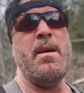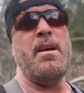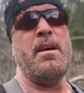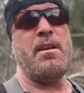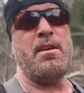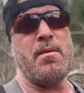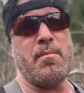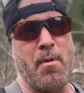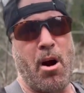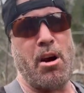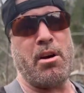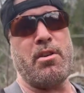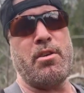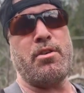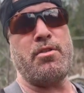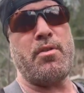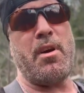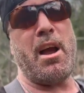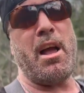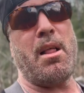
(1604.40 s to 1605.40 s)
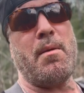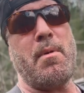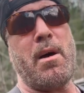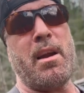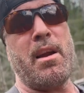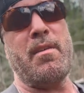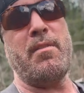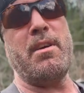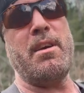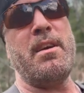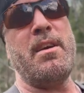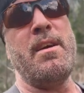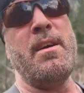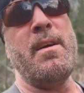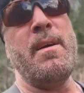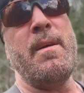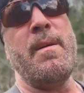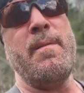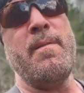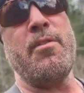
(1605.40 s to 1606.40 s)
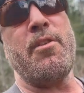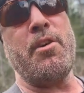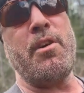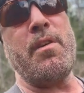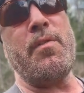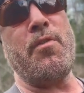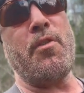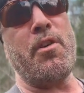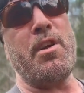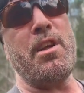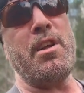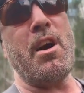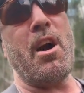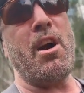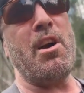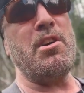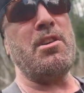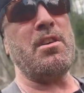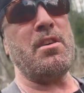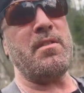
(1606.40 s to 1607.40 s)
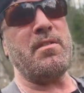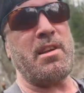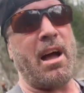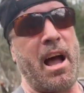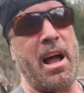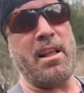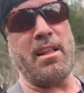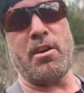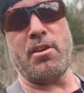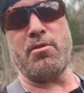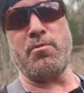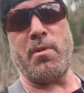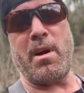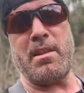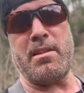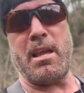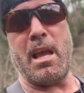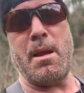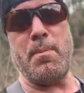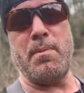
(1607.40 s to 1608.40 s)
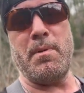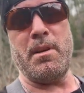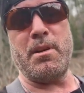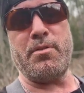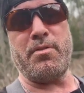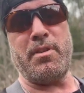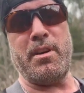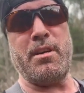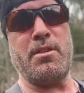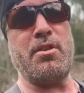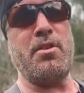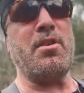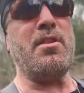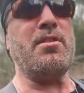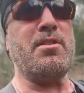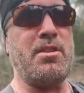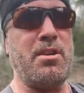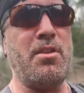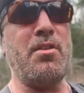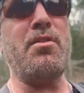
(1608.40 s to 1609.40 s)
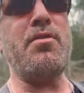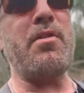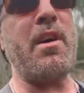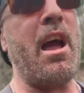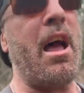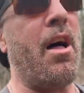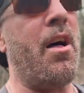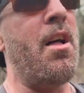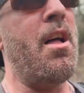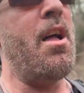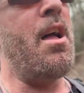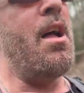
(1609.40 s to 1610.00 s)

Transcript: And you mark your trail about every 30, 40 yards. You tie a little red tape in the tree so you can see your trail.